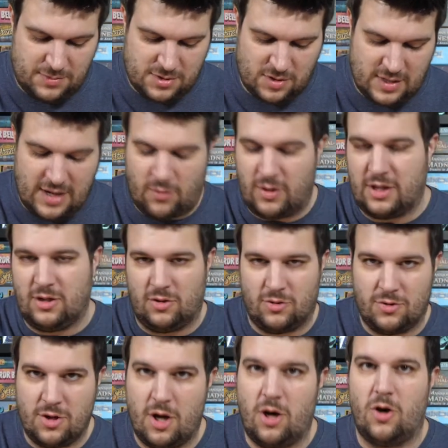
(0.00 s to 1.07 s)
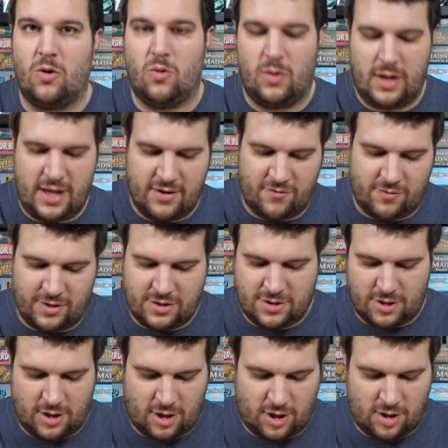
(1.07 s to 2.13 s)
so that way you'll know every
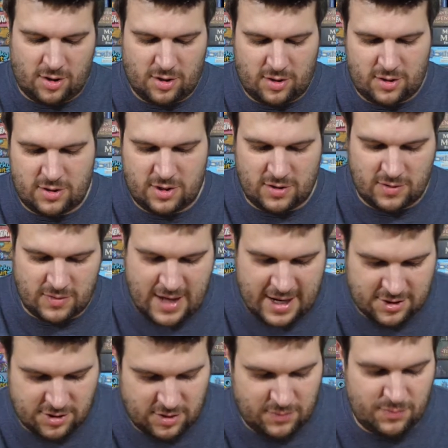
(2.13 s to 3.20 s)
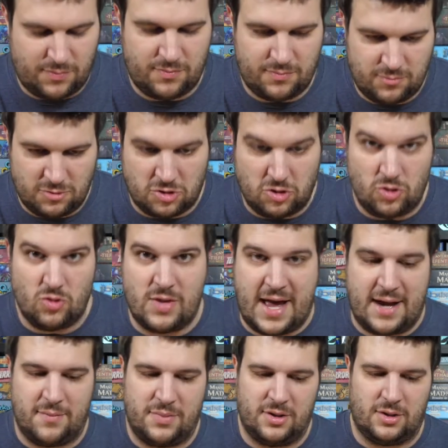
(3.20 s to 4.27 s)
turn to actually do
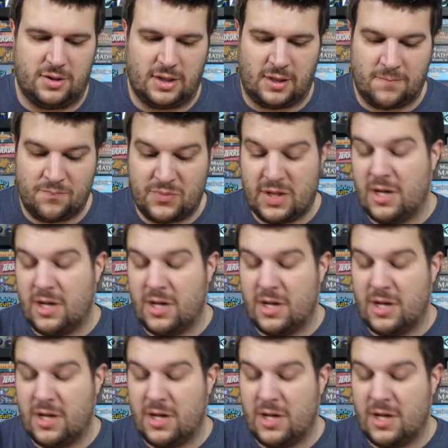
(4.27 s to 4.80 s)
that ability.